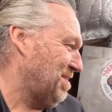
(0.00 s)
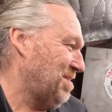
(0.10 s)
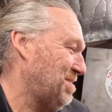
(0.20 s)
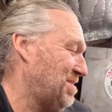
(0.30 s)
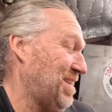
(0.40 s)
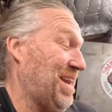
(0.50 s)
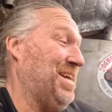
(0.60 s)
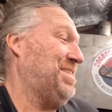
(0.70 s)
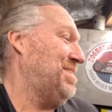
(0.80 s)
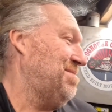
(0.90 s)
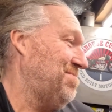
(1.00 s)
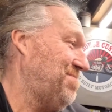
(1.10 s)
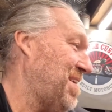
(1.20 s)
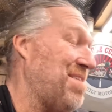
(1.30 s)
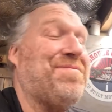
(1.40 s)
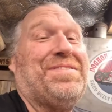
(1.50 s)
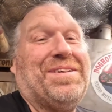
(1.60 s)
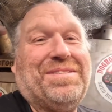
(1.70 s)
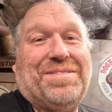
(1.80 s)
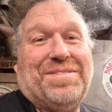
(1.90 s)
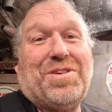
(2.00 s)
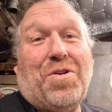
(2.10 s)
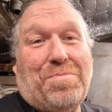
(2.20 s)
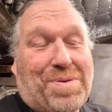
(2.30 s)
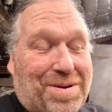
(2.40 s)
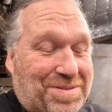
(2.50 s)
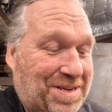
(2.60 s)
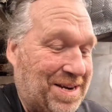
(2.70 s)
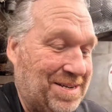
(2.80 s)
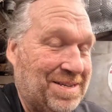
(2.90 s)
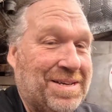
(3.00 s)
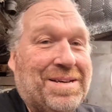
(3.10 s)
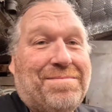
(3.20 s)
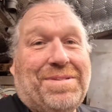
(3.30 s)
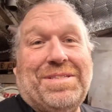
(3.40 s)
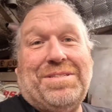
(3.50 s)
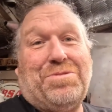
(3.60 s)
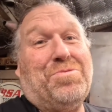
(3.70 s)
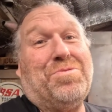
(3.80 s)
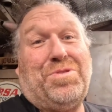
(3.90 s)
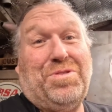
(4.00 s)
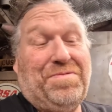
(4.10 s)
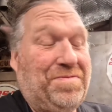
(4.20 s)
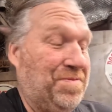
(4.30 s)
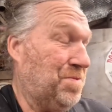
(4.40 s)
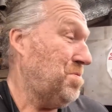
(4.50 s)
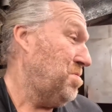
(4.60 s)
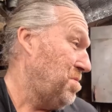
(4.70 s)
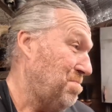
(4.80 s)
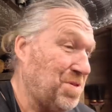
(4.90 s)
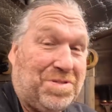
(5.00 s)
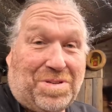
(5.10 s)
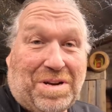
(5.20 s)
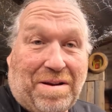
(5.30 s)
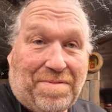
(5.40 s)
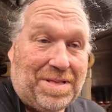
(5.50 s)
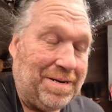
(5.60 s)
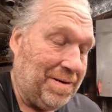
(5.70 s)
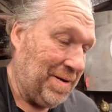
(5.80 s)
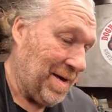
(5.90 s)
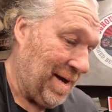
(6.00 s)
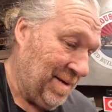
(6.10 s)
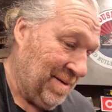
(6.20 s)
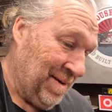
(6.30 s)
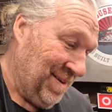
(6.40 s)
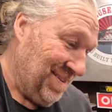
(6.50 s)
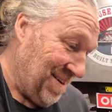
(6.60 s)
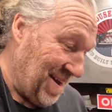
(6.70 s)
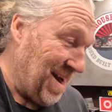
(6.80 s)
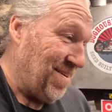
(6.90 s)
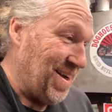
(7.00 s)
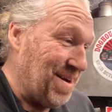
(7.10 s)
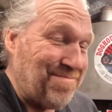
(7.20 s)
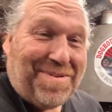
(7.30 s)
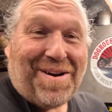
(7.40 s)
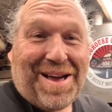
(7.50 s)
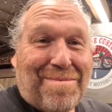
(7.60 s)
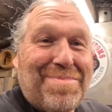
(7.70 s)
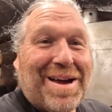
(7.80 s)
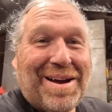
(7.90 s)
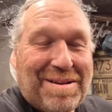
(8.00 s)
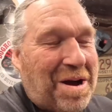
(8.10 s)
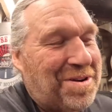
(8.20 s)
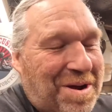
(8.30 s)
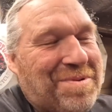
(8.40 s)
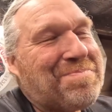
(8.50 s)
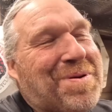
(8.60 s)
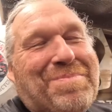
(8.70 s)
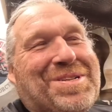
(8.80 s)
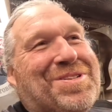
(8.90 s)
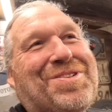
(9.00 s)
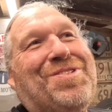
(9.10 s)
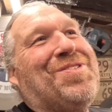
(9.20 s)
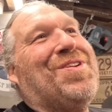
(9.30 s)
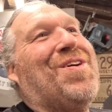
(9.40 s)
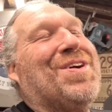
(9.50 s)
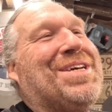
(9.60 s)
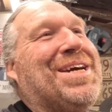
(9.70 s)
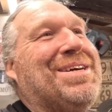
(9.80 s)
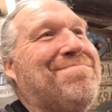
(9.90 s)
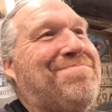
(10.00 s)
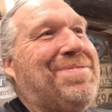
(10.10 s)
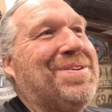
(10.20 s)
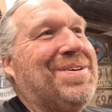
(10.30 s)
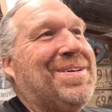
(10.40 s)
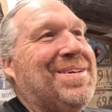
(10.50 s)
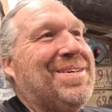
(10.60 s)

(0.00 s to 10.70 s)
got a selection of everything that's high protein, because it's all good for the muscle and everything like that. So yeah, I am being it. I know it probably doesn't look like it, but,